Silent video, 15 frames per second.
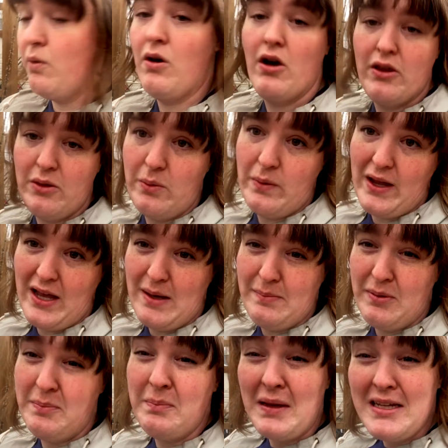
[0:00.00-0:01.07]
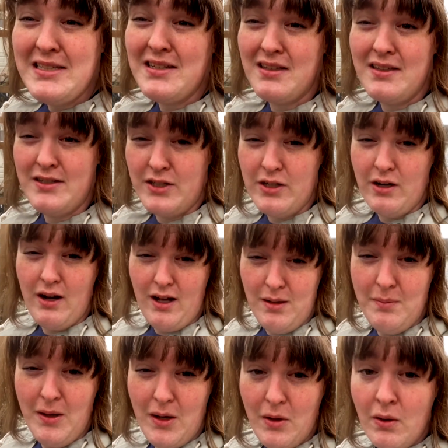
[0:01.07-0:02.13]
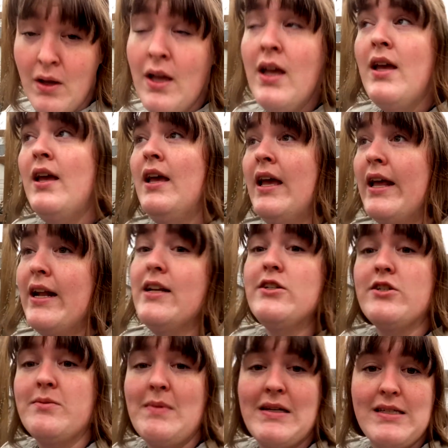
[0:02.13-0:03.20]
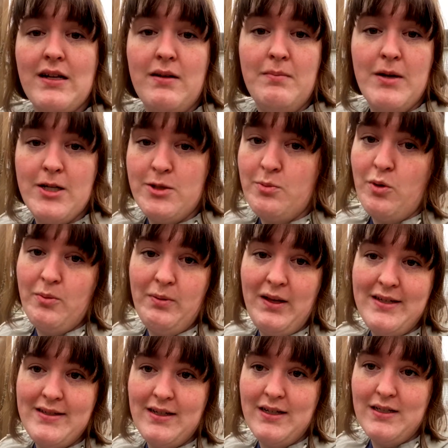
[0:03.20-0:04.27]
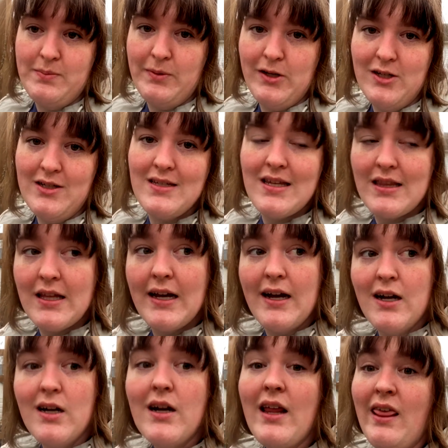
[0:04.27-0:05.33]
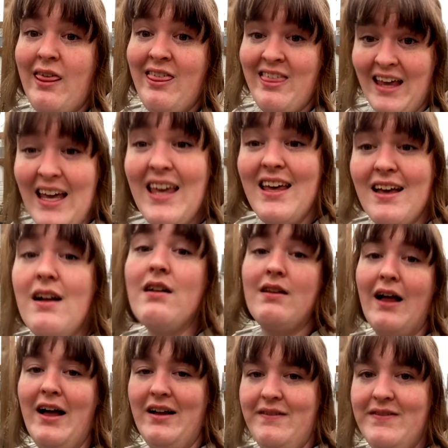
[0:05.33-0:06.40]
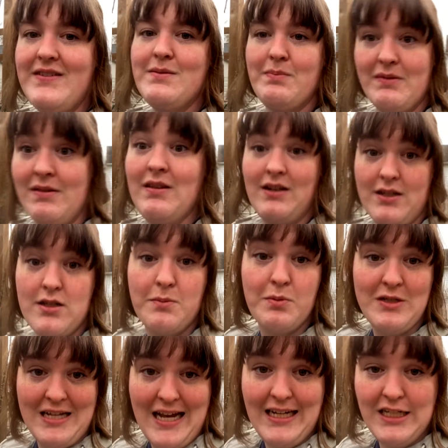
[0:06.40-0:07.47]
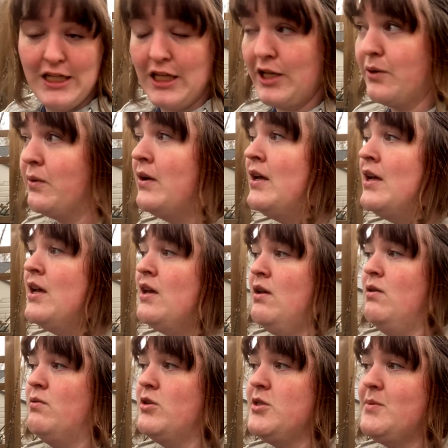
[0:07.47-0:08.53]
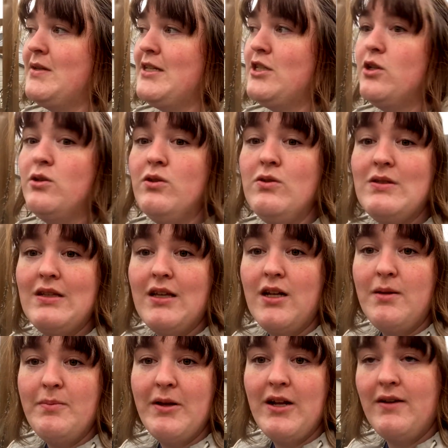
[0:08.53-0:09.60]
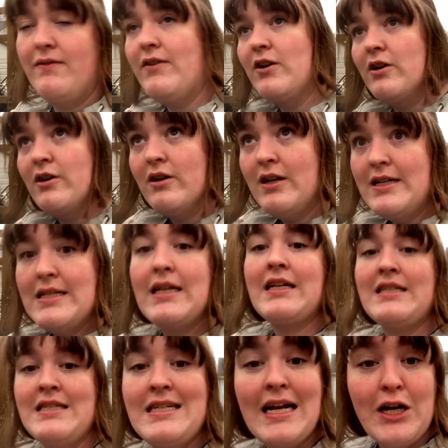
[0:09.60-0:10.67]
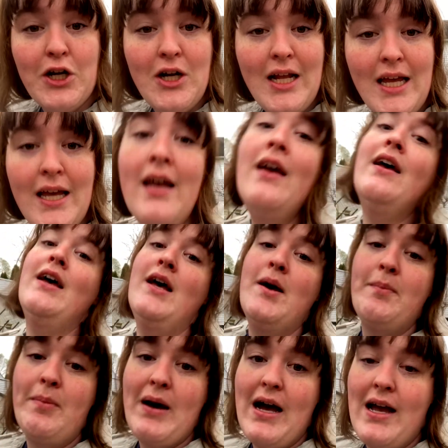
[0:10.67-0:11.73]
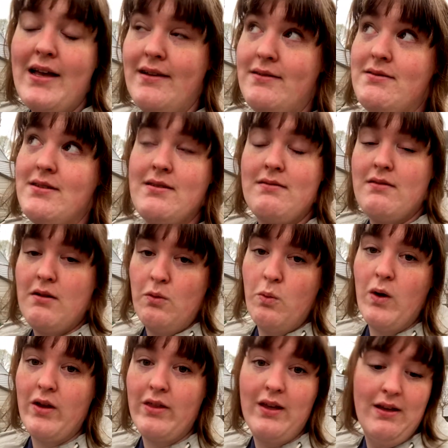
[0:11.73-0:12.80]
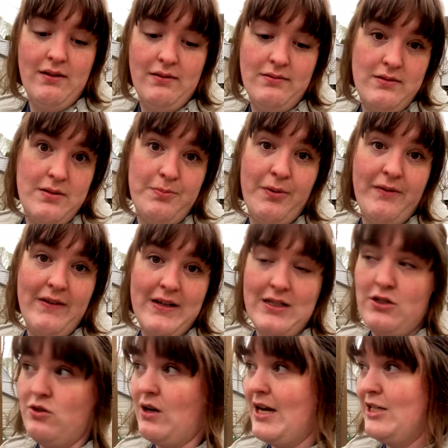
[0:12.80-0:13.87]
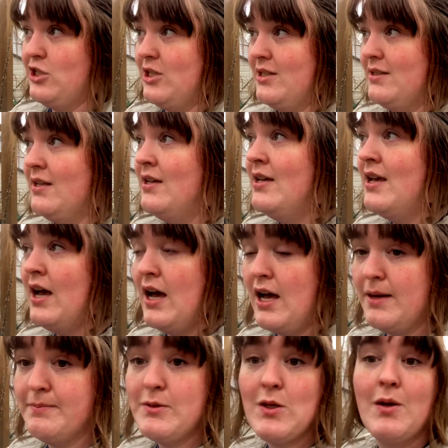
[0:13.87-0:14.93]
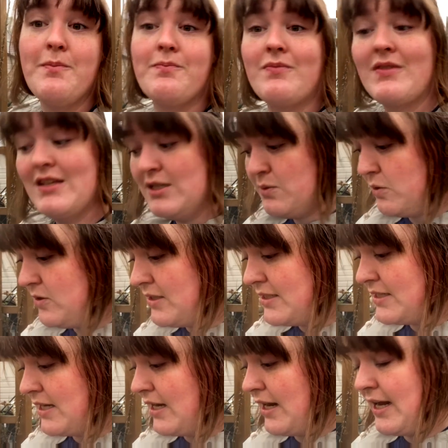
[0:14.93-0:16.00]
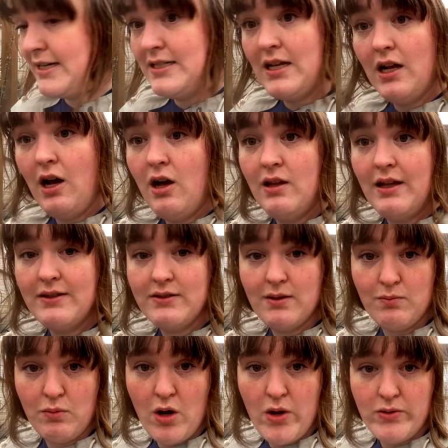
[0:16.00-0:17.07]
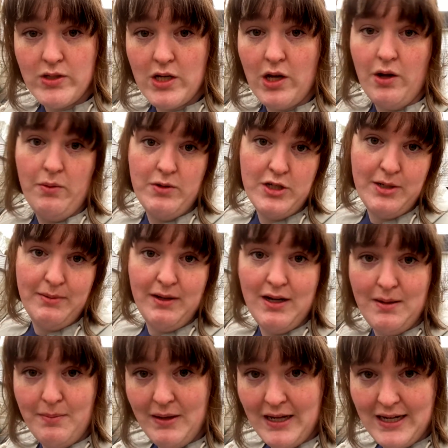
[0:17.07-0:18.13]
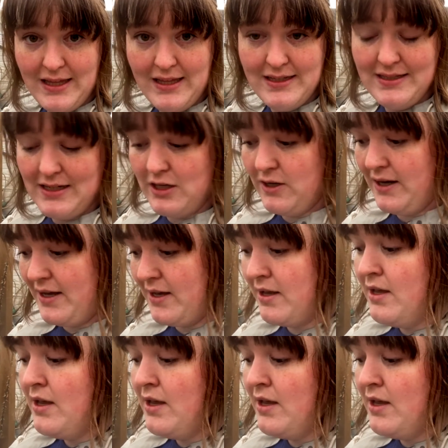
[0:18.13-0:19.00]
all the way up basically to your elbow, and it just makes it a much more pleasant experience. They are thick gloves because they're protecting you, which means you lose a little bit of your dexterity, but it's worth it to prevent scratches. Um, so this rose is done. I did haul out some Rose-tone, which I'm going to apply to this area